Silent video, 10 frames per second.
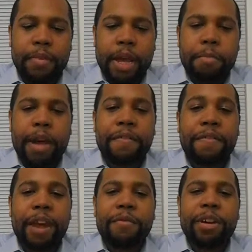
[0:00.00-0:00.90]
My
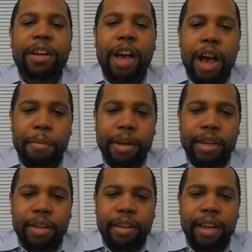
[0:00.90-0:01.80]
favorite
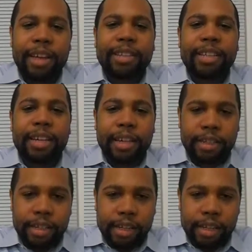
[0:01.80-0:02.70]
comedy is
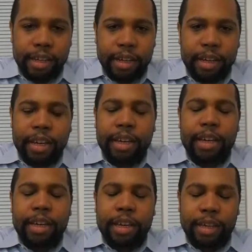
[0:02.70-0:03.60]
easily,
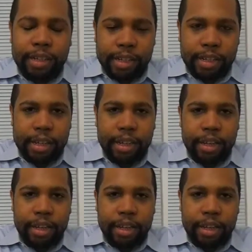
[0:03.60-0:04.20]
easily